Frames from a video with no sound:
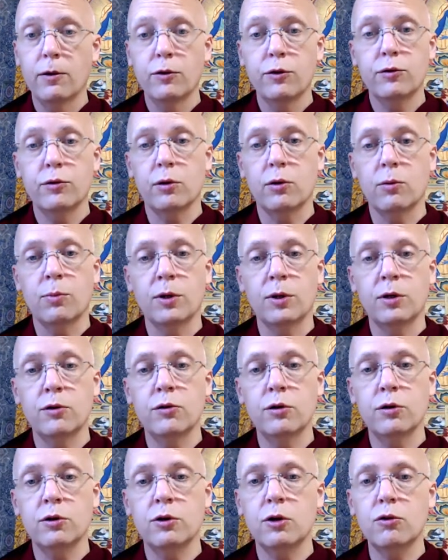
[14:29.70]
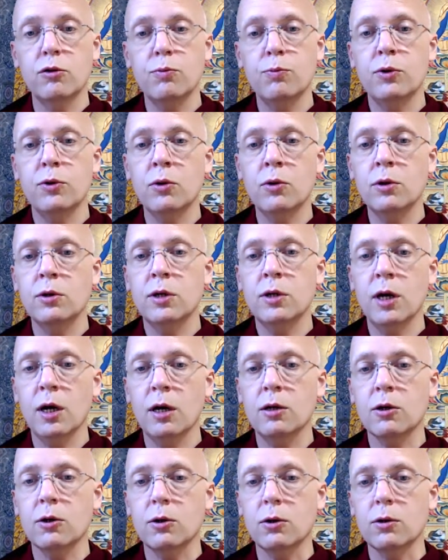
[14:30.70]
So, but is it just purely
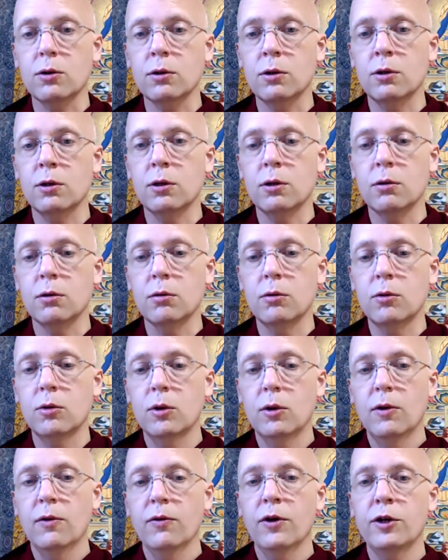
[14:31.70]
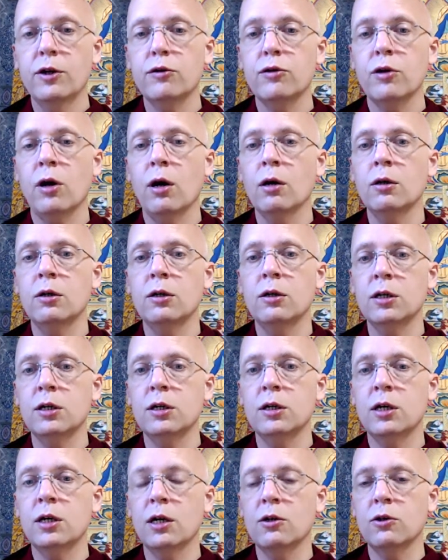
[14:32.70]
technical, you know? And it's hard to
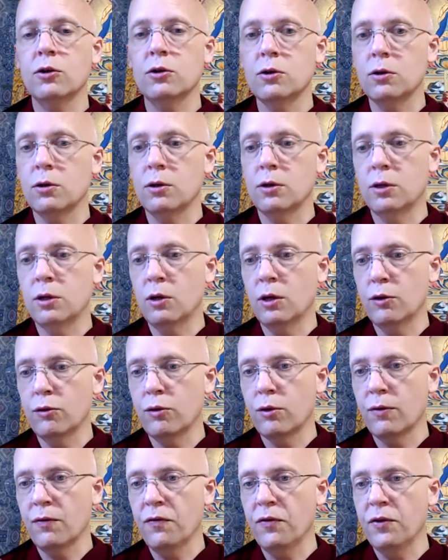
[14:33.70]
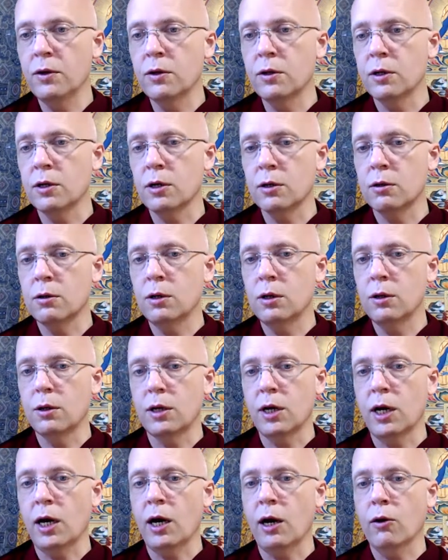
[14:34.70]
get to, is there feeling underneath
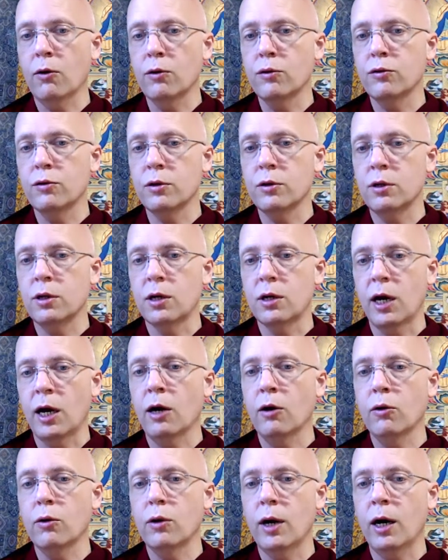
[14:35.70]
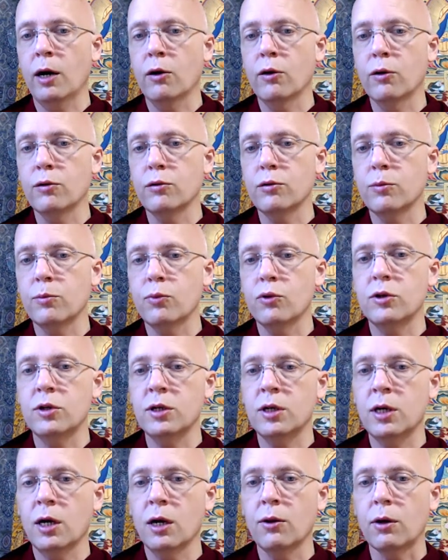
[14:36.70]
it? How is it done? How, how is it put
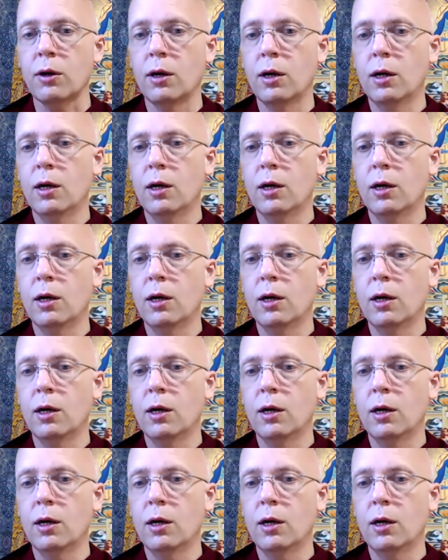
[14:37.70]
together?